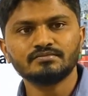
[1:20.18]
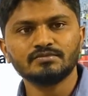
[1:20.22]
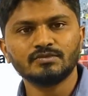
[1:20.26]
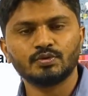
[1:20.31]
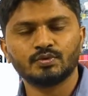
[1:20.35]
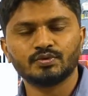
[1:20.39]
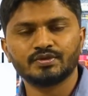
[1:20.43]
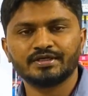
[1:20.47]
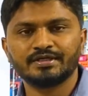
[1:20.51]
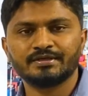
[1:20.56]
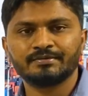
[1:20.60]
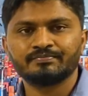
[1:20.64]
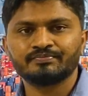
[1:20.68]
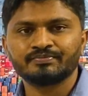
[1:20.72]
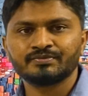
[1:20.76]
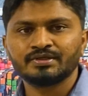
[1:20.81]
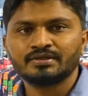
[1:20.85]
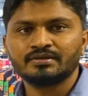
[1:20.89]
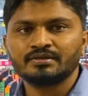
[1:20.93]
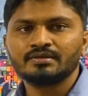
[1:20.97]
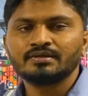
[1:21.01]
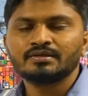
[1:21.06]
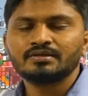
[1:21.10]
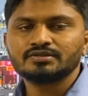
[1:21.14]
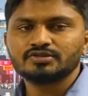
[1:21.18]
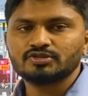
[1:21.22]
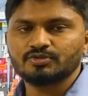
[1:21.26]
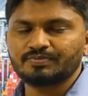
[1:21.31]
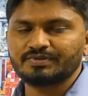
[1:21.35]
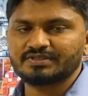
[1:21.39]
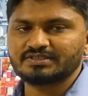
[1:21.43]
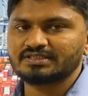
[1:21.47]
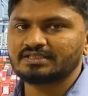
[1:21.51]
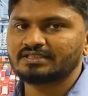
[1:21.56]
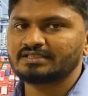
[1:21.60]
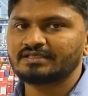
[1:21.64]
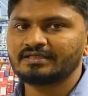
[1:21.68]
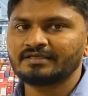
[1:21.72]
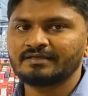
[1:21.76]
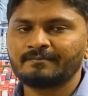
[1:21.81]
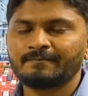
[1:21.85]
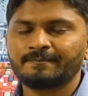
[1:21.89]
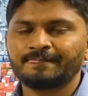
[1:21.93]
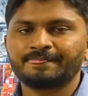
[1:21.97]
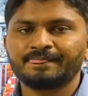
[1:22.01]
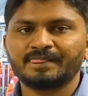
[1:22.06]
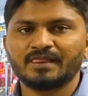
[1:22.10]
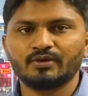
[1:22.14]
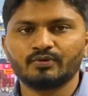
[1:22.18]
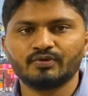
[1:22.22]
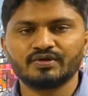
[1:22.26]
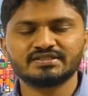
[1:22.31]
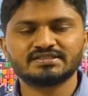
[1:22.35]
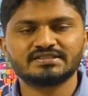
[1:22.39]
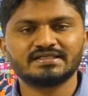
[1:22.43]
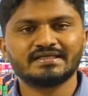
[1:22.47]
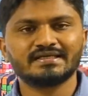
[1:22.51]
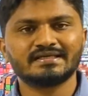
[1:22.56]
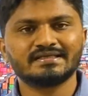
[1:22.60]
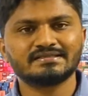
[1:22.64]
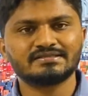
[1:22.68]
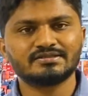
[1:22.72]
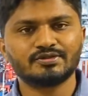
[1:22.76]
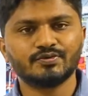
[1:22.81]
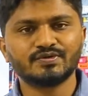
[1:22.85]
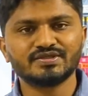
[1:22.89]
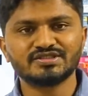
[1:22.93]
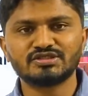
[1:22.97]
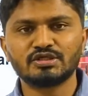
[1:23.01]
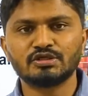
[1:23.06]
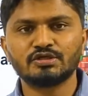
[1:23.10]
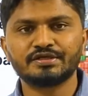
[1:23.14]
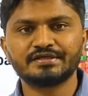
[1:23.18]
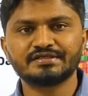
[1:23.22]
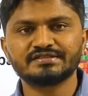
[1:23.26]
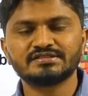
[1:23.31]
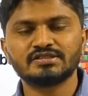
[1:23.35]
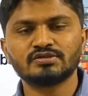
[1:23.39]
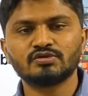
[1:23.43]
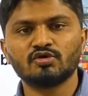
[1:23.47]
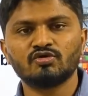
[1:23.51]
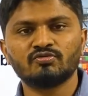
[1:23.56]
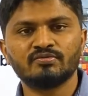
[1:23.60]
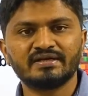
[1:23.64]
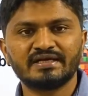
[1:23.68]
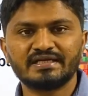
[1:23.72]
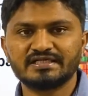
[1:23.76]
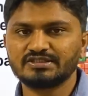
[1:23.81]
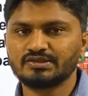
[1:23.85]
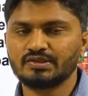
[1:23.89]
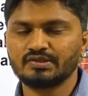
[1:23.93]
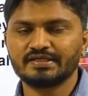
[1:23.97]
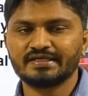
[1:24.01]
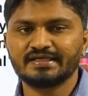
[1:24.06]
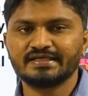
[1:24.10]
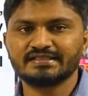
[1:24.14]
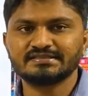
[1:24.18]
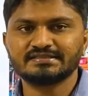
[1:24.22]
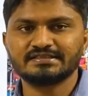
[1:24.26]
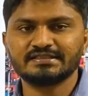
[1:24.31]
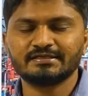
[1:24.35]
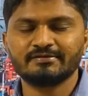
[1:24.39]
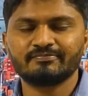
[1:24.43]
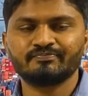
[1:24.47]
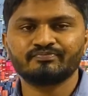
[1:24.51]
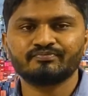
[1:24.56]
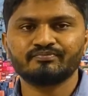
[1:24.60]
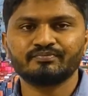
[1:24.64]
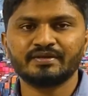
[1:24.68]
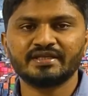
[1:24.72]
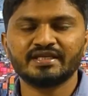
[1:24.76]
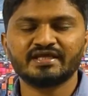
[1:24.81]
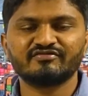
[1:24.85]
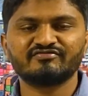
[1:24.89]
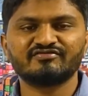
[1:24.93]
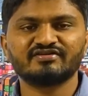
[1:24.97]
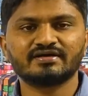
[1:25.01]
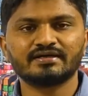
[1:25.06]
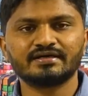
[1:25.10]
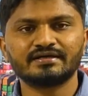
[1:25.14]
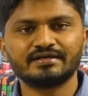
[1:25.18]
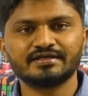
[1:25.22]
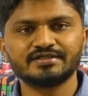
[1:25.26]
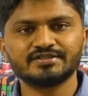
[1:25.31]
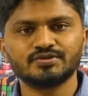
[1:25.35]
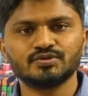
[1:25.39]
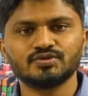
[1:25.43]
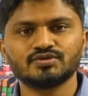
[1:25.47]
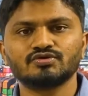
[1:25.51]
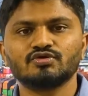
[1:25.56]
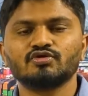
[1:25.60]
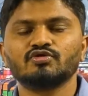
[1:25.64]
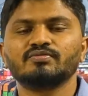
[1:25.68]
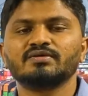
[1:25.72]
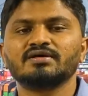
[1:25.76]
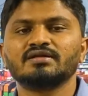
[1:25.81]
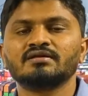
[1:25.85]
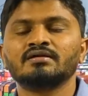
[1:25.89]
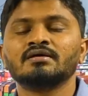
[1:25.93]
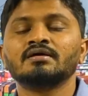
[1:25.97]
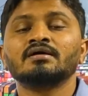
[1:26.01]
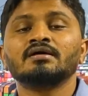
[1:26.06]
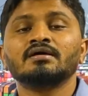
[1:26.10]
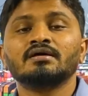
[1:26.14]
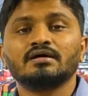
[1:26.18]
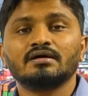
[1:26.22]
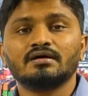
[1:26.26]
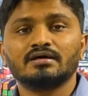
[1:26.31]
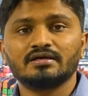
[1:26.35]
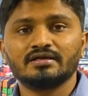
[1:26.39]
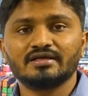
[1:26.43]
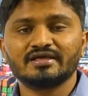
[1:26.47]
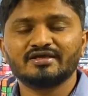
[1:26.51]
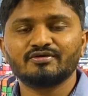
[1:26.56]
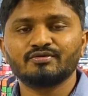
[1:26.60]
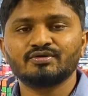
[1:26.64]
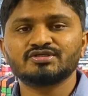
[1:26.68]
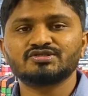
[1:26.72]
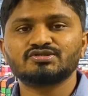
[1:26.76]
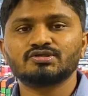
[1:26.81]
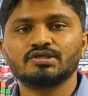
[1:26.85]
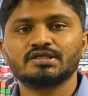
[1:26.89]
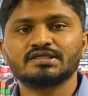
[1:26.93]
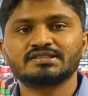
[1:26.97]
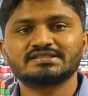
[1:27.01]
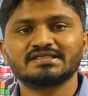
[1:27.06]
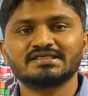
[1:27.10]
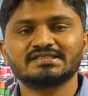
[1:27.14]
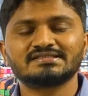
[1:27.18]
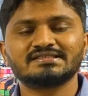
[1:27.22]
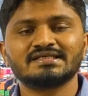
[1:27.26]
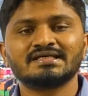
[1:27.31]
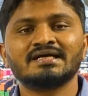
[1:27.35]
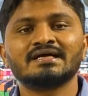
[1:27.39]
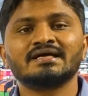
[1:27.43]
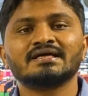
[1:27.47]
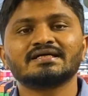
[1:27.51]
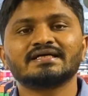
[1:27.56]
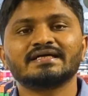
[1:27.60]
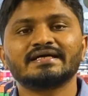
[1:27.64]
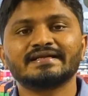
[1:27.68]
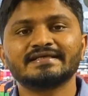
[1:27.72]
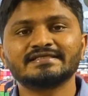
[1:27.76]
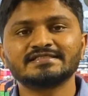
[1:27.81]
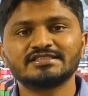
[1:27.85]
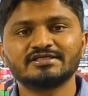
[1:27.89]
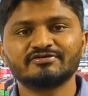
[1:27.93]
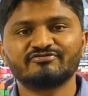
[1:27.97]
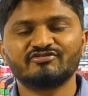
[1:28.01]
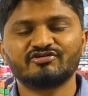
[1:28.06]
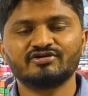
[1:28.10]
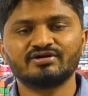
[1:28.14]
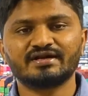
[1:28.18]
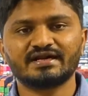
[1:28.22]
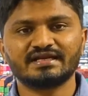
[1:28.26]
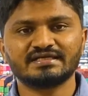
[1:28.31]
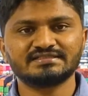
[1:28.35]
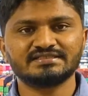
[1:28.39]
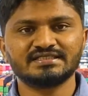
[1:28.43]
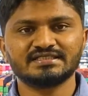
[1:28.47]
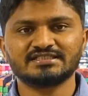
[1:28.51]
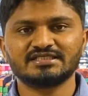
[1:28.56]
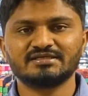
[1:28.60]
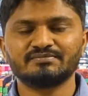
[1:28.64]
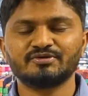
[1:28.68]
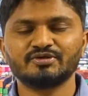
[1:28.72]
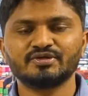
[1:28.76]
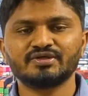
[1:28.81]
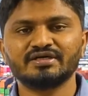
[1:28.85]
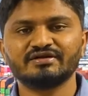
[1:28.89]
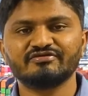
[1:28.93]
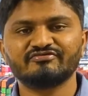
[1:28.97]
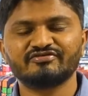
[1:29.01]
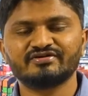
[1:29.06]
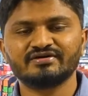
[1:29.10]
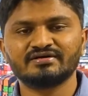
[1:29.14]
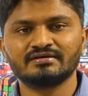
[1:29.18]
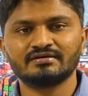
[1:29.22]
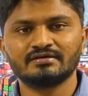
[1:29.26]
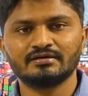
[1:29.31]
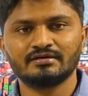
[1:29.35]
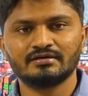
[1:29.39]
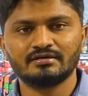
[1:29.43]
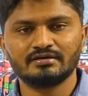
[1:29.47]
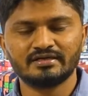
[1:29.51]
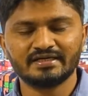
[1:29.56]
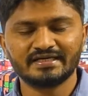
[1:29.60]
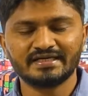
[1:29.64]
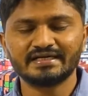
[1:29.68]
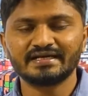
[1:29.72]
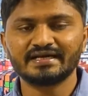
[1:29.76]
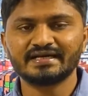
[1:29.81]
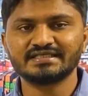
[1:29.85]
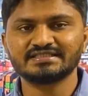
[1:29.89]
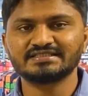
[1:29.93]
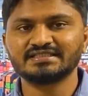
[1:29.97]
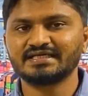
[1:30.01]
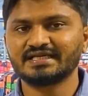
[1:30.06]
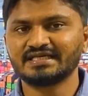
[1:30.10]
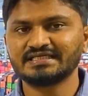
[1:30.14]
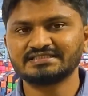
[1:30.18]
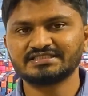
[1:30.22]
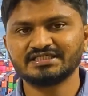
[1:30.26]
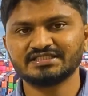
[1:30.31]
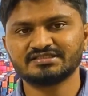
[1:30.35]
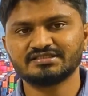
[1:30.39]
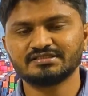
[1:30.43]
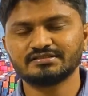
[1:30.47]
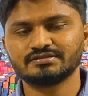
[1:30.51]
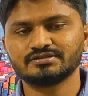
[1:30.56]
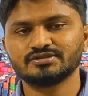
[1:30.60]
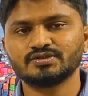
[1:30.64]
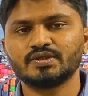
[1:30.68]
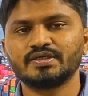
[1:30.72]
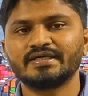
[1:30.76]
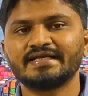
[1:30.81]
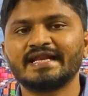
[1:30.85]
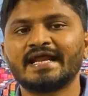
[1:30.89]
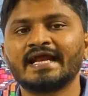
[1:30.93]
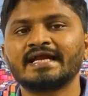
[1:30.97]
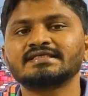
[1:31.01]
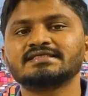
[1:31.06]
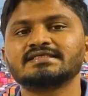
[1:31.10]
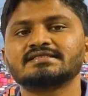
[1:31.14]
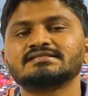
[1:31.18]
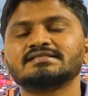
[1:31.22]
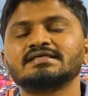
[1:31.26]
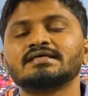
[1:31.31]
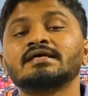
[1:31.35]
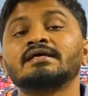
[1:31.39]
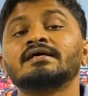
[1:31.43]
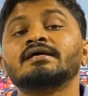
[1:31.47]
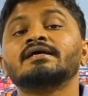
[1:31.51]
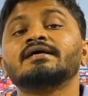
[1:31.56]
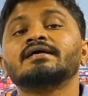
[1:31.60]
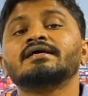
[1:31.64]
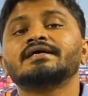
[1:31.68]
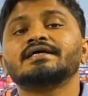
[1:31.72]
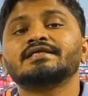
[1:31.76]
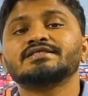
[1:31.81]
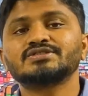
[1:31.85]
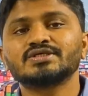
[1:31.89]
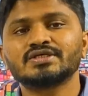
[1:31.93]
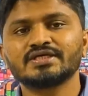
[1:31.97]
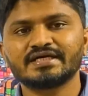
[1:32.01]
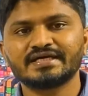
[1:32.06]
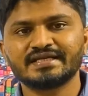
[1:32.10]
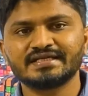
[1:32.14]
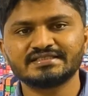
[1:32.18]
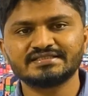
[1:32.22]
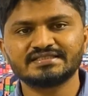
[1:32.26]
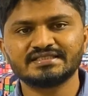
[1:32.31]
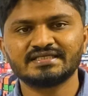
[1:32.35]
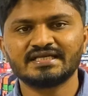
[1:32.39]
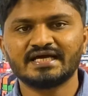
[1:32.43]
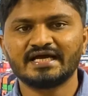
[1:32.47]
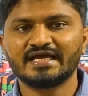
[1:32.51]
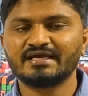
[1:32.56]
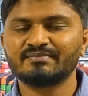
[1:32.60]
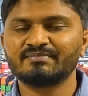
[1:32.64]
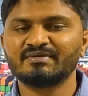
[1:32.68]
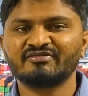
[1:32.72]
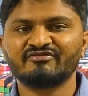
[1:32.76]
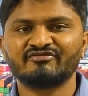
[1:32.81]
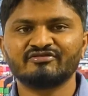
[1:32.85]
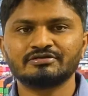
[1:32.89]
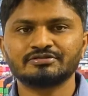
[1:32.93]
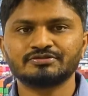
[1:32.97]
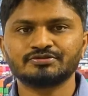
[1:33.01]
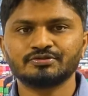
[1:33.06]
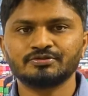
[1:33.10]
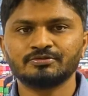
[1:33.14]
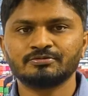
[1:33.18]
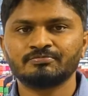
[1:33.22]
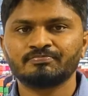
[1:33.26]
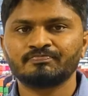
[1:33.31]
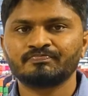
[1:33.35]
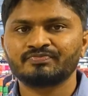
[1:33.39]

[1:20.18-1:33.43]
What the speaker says: Okay, so presently US dollar is the global reserve currency. Many of the countries use global like US dollars as the currency for transaction between different like international transactions. So it acts as a reserve currency in IMF also.